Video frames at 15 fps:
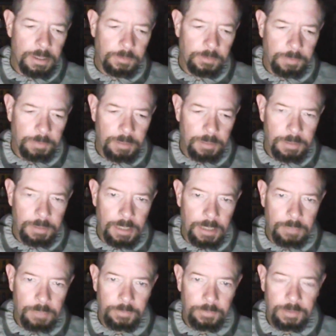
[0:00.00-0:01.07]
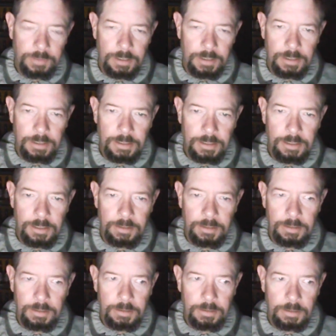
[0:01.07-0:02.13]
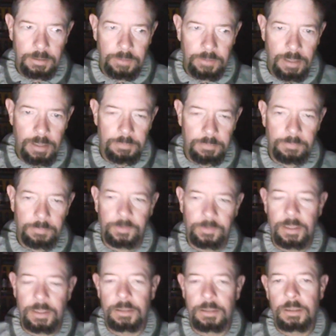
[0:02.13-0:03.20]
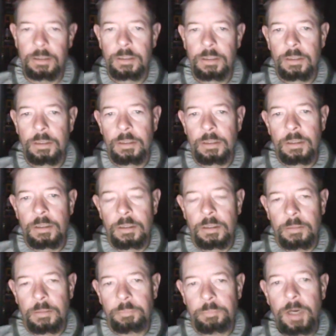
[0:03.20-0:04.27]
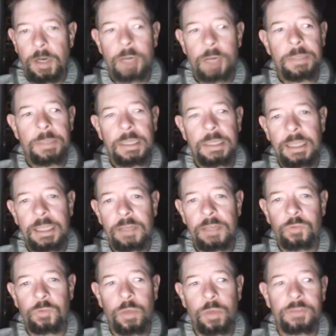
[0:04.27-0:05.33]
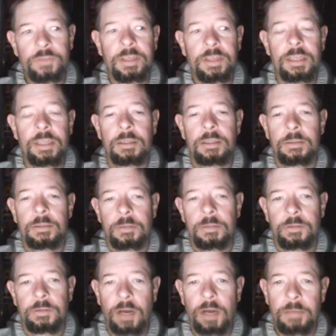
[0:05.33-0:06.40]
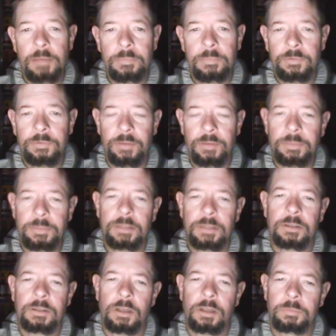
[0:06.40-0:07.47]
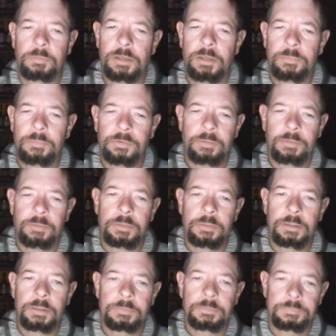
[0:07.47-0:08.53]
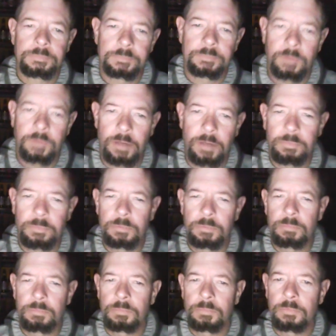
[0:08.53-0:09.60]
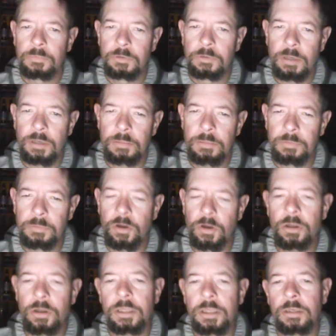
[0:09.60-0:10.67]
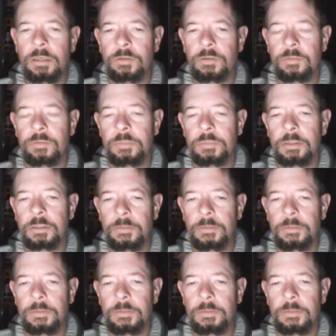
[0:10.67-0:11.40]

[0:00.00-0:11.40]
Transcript: bourbon, not whiskey." And then he Tom said, "Bourbon is whiskey." Dumb something, call him dumb something, dumb, dumb donkey or something.